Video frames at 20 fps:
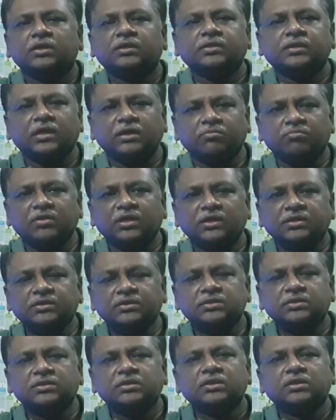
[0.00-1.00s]
That
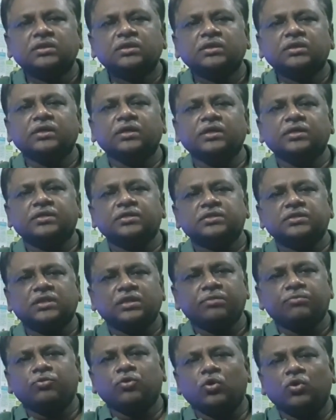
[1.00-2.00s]
means it is a
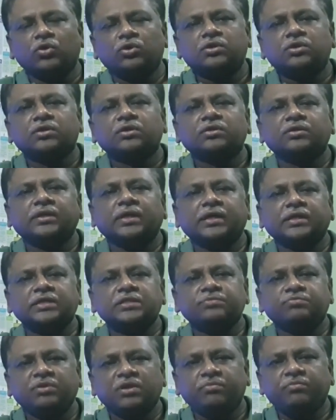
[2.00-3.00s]
report that
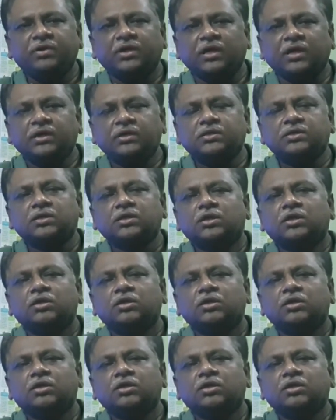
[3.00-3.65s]
is prepared